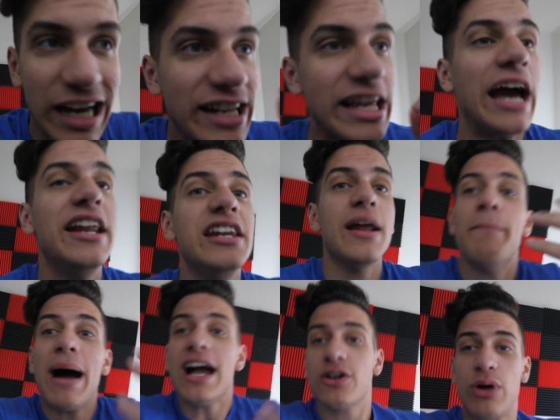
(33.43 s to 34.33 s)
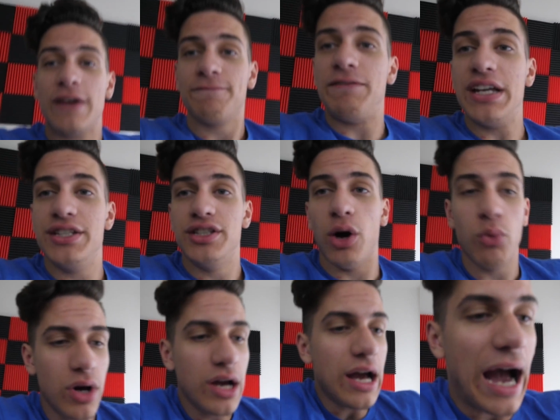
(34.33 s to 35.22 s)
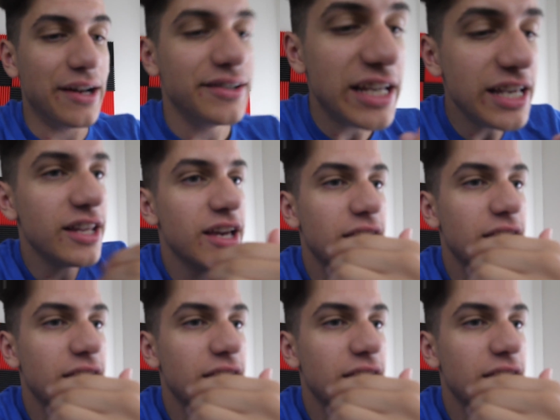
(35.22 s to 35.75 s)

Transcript: I need I need a Minecraft video. I need